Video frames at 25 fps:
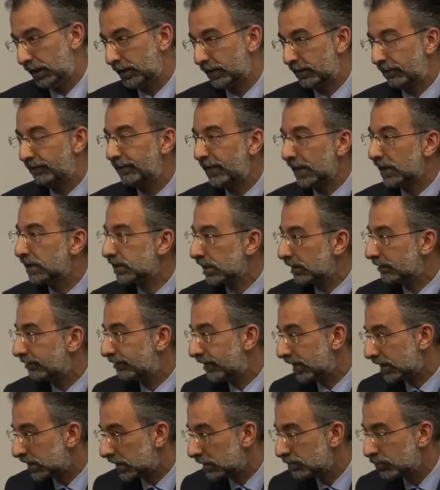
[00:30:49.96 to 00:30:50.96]
The vic
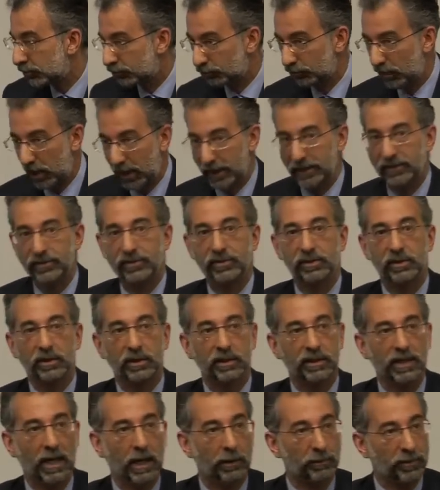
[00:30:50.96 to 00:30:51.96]
that victims' rights
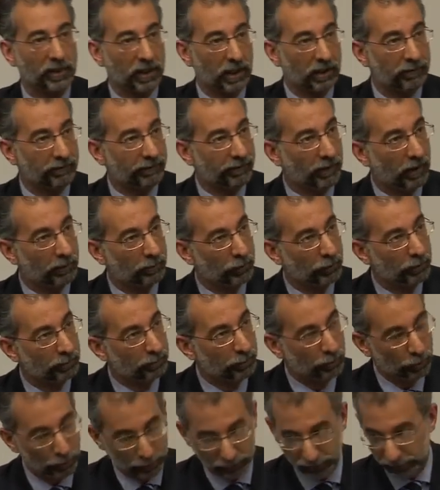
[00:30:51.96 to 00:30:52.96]
now became far more
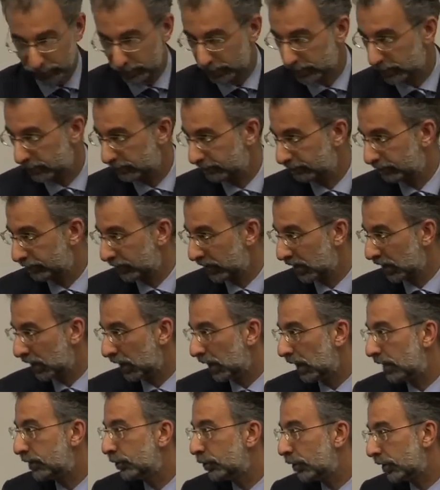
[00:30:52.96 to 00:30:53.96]
important.
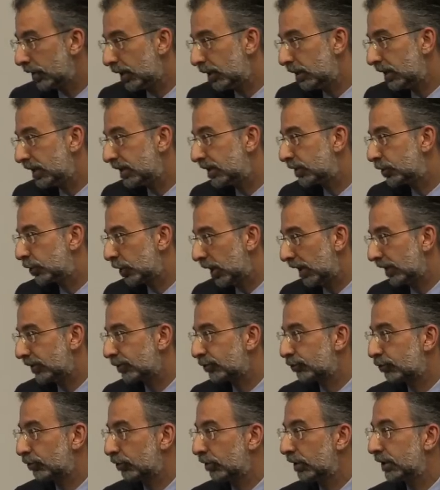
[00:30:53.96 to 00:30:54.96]
And not only did Jack
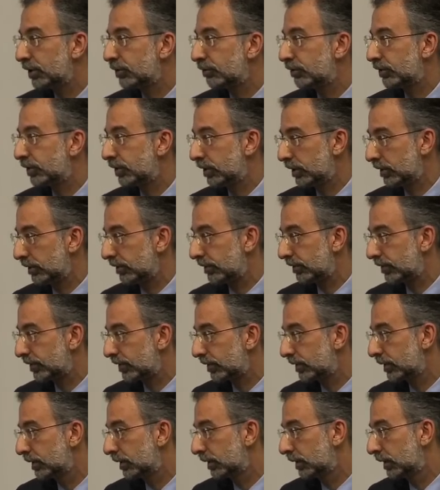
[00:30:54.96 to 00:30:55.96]
Straw
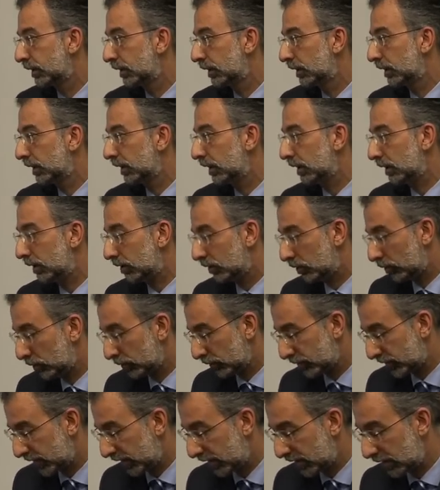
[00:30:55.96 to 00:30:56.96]
introduce uh,
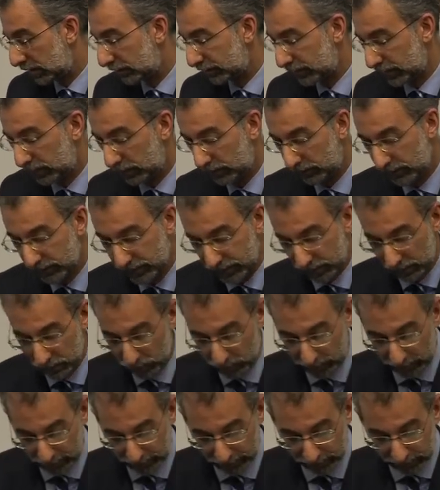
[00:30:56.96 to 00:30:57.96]
or set up the Lawrence
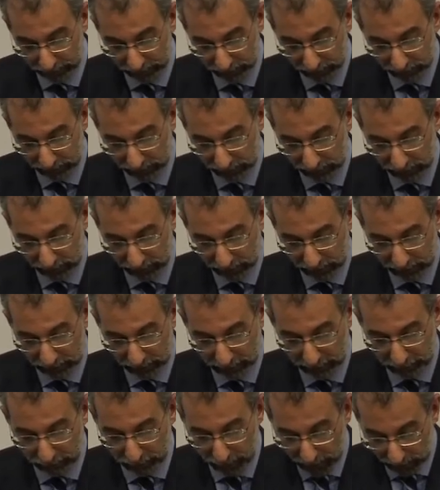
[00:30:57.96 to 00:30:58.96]
Inquiry,
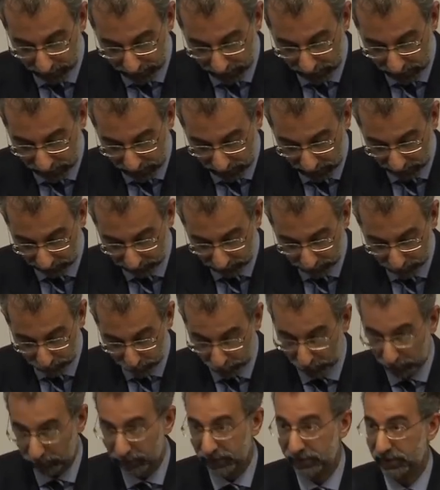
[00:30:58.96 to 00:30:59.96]
but his government
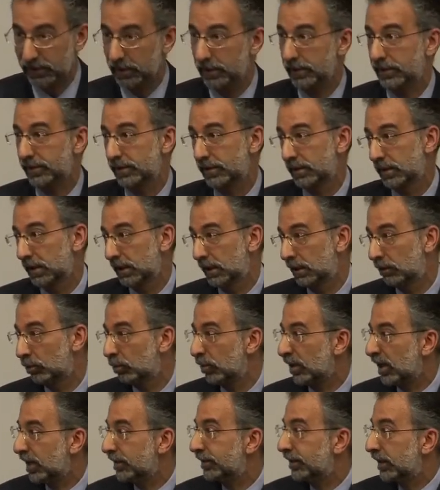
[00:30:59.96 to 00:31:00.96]
promised us
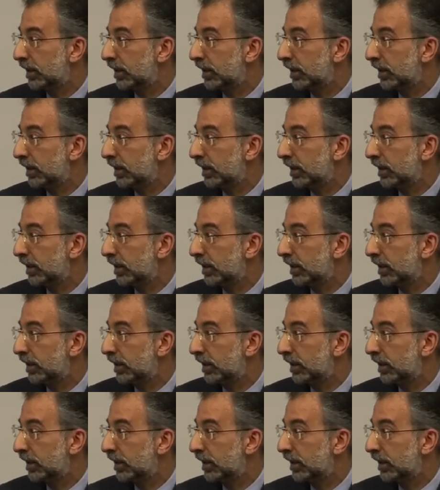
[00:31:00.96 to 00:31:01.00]
what I